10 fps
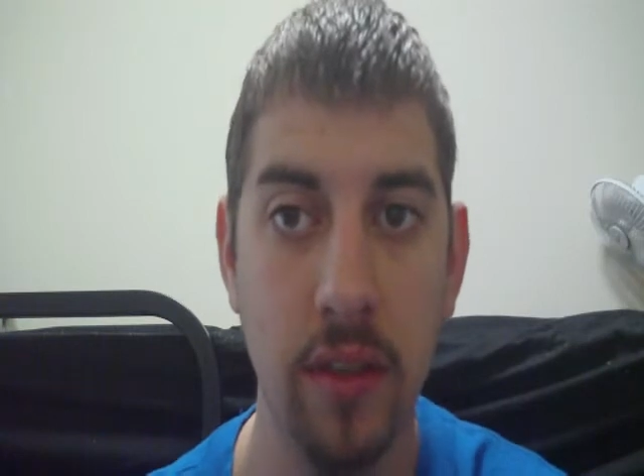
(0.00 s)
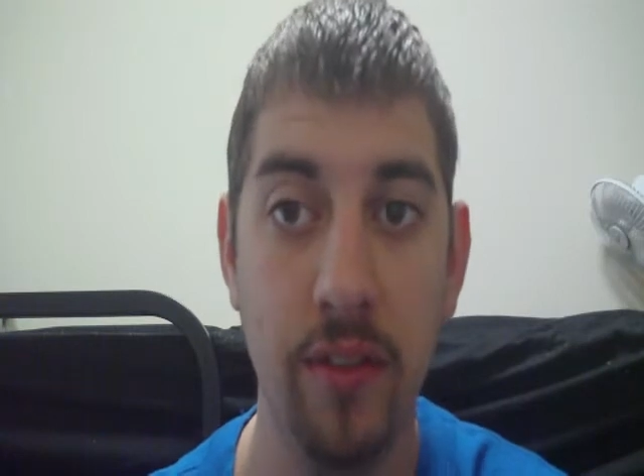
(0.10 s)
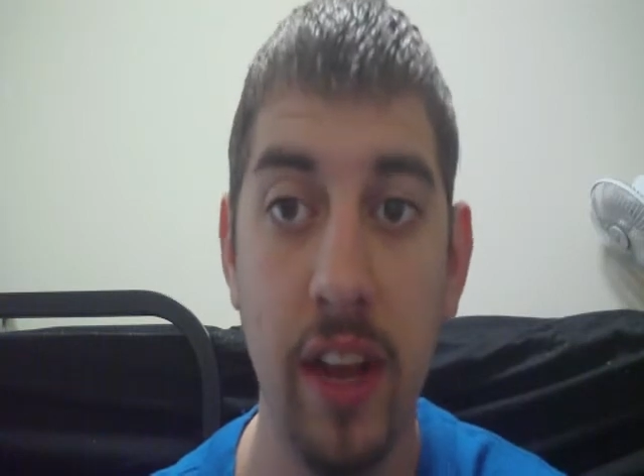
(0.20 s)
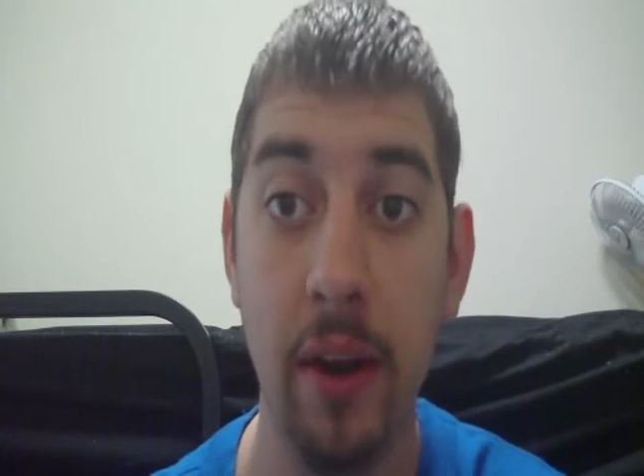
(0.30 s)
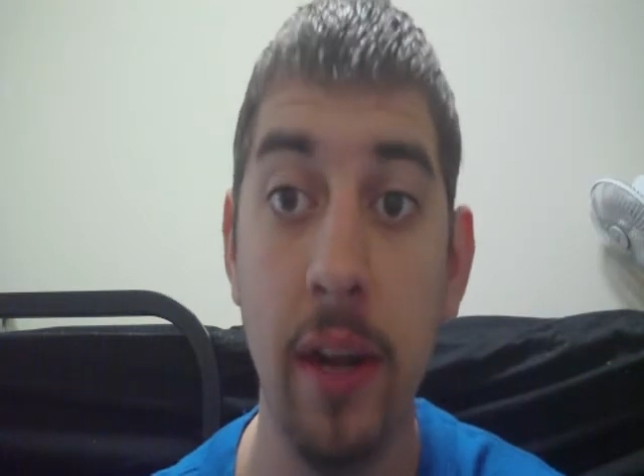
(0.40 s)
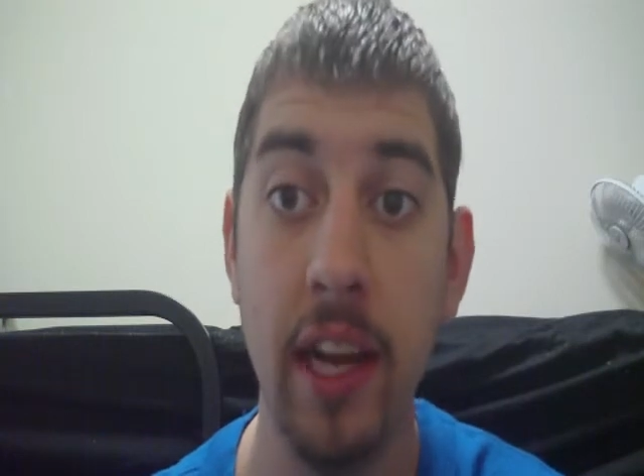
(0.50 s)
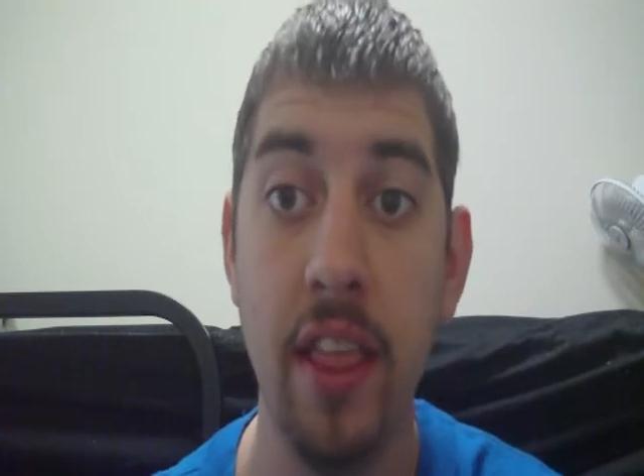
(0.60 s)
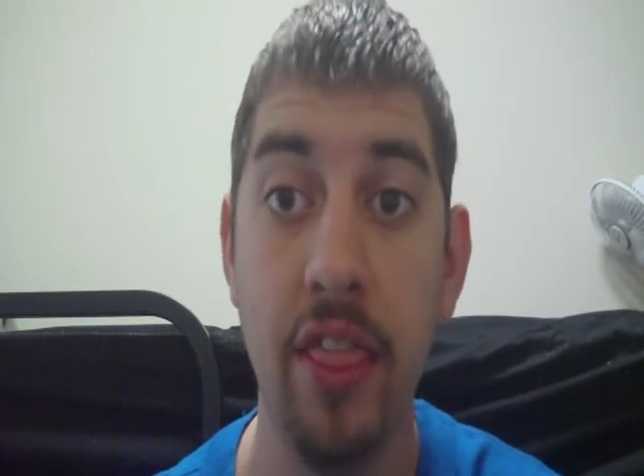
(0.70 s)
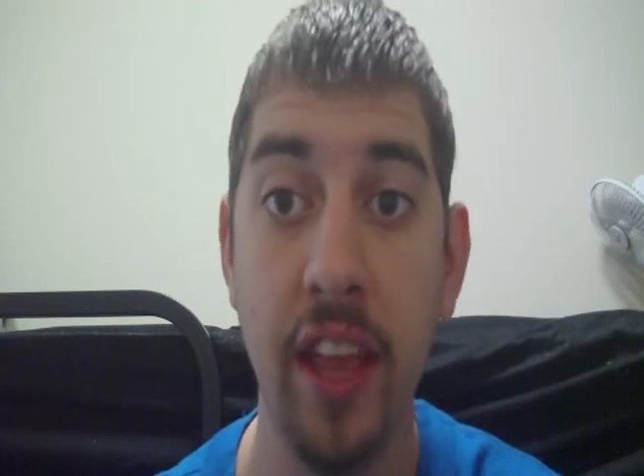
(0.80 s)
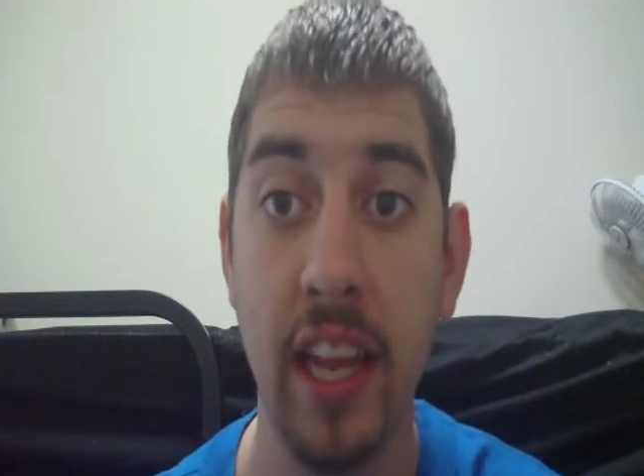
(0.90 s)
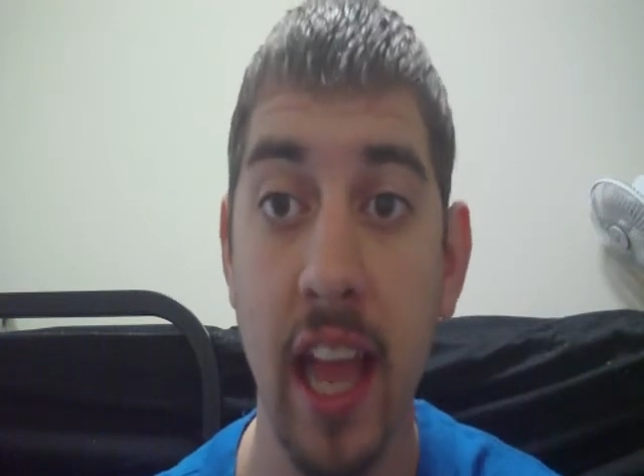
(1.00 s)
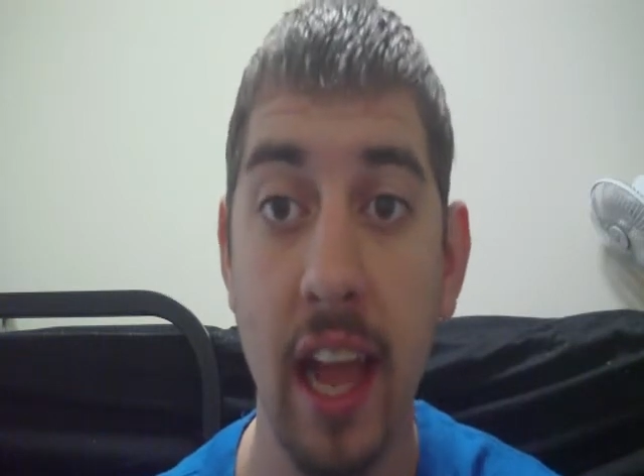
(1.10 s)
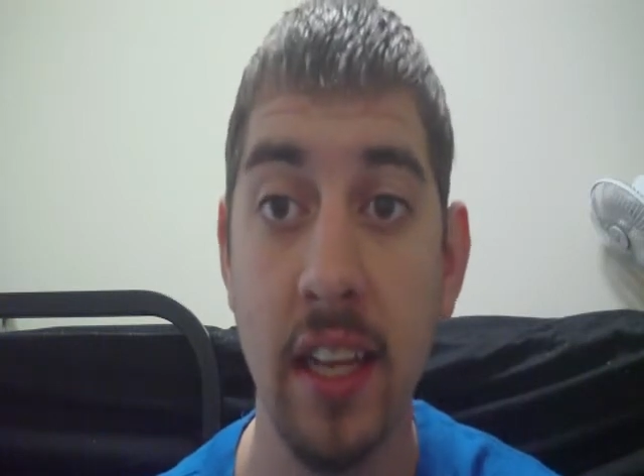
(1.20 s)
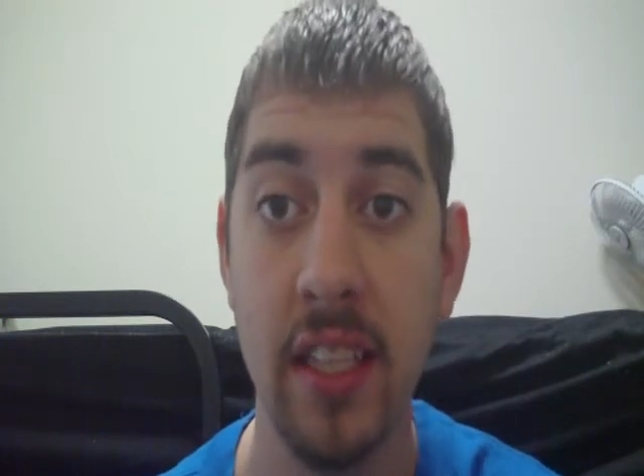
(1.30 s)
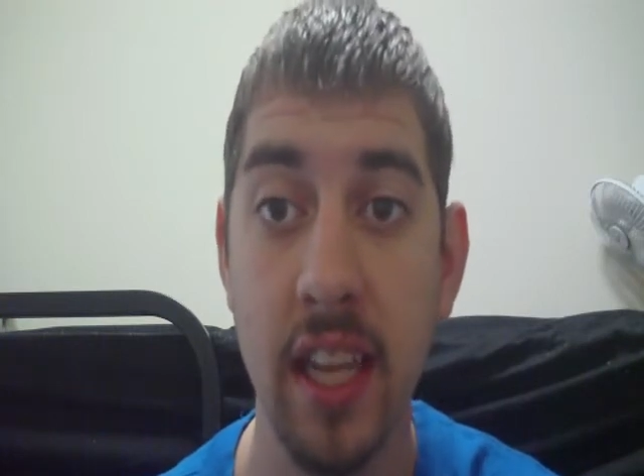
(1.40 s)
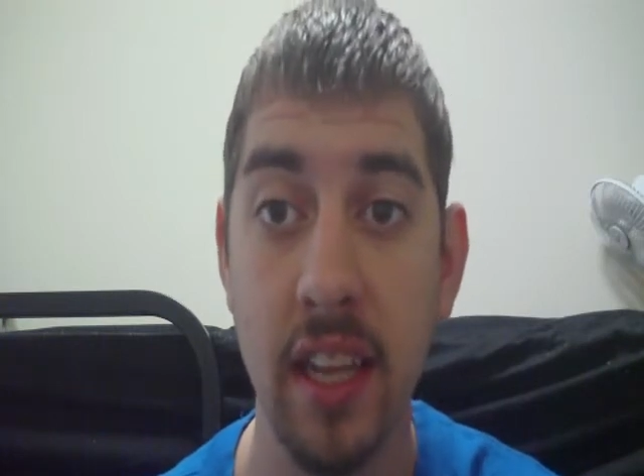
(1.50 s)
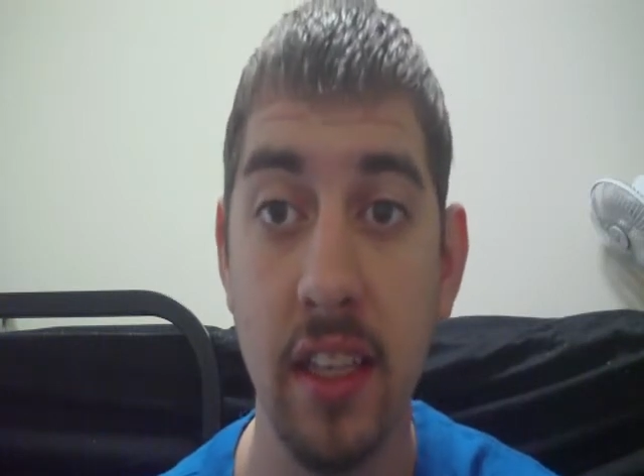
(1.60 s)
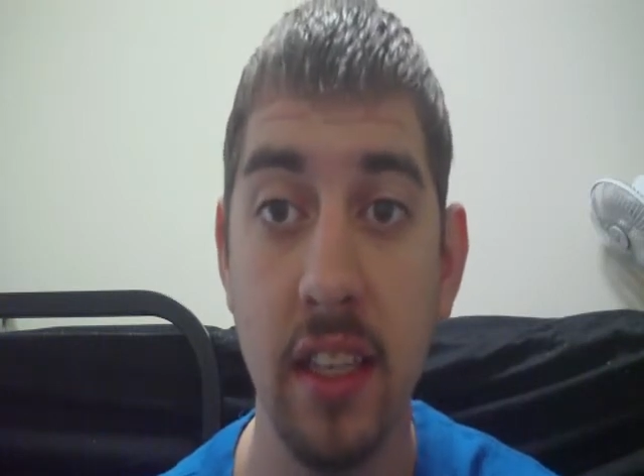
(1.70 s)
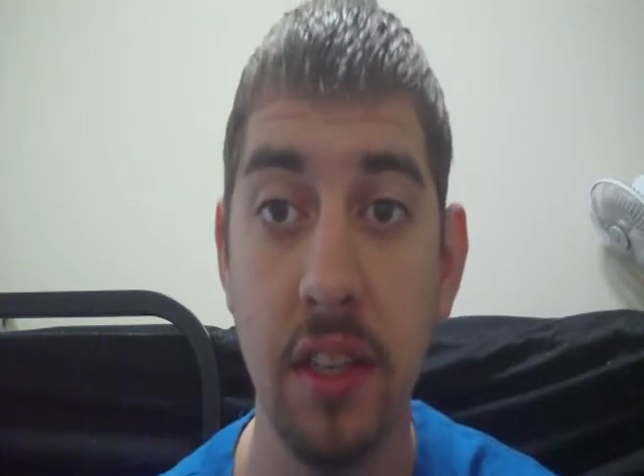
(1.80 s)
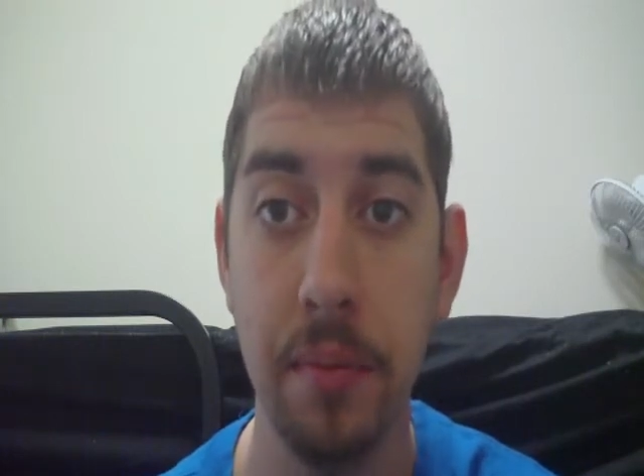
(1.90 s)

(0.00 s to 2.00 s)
Very thick accent,